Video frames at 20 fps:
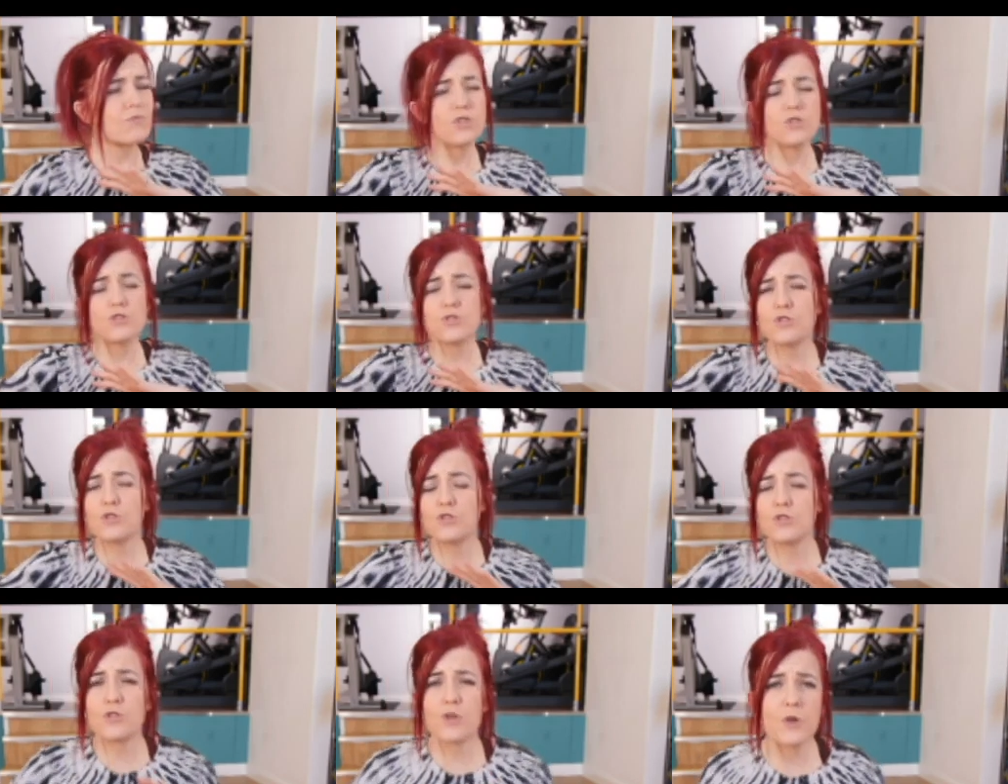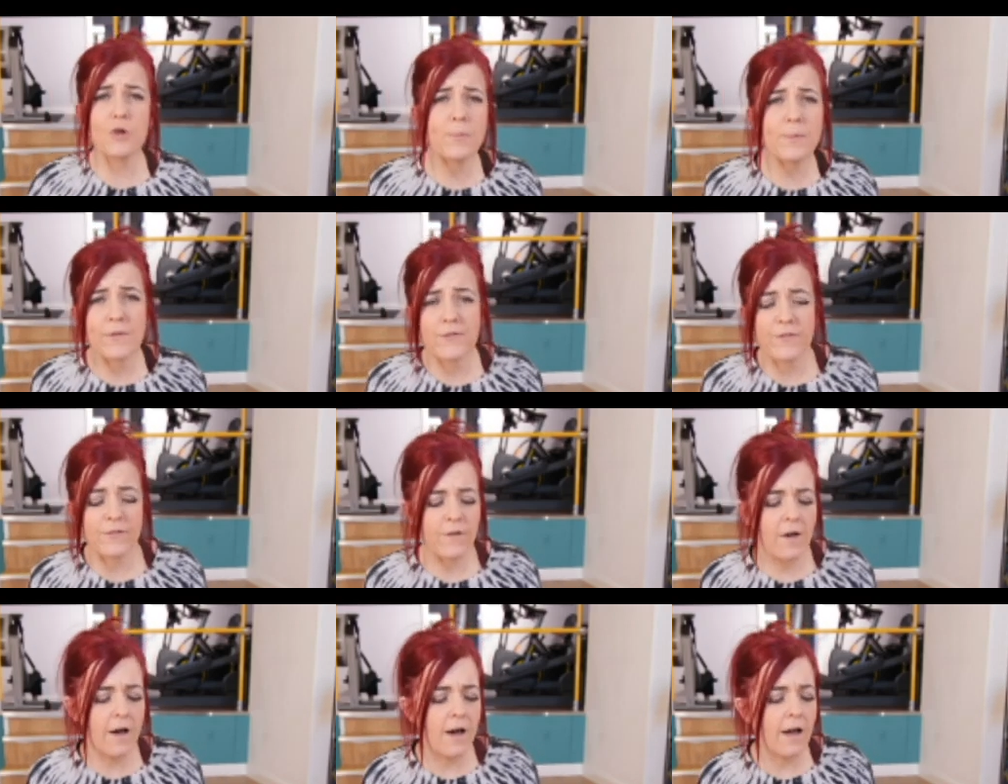super
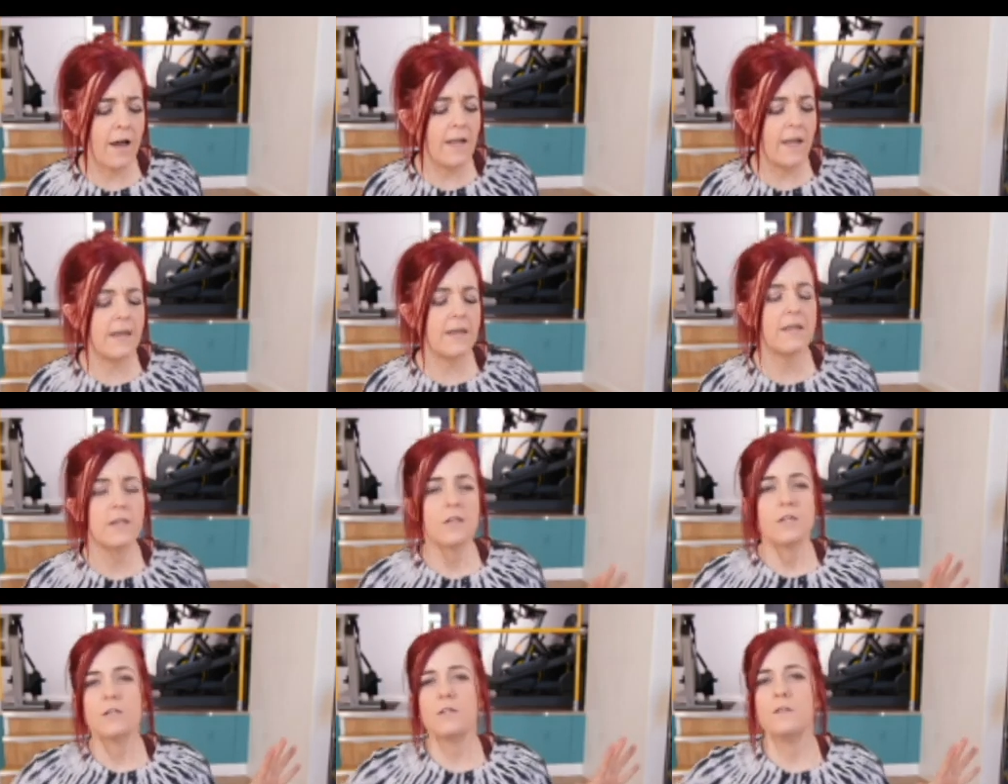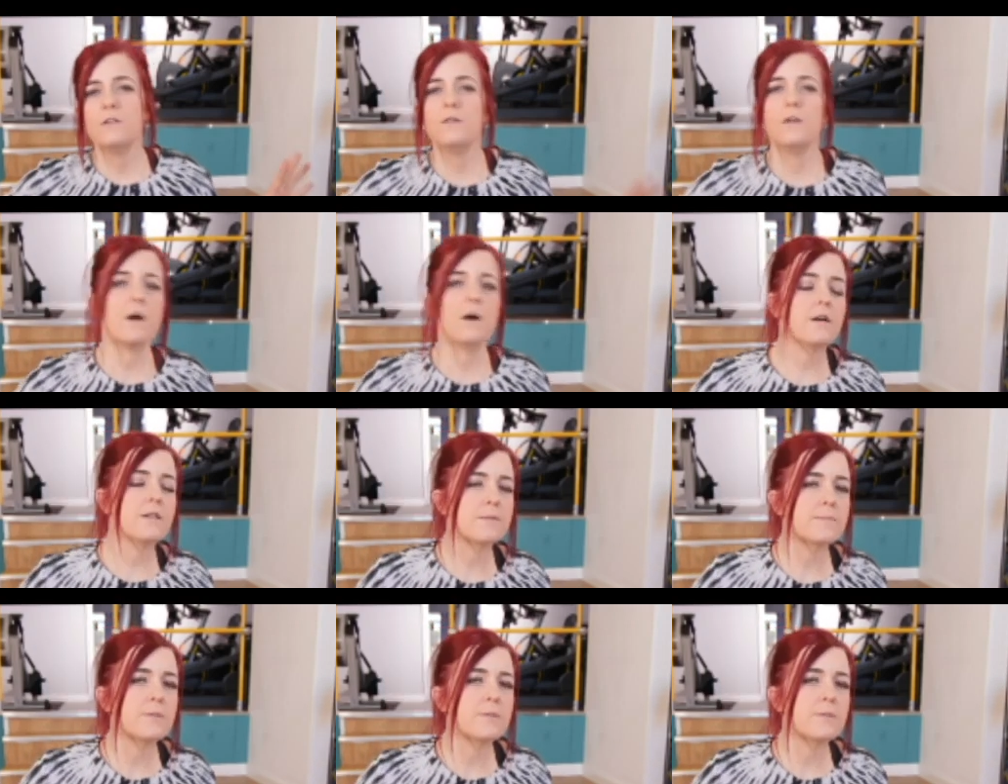fun, not as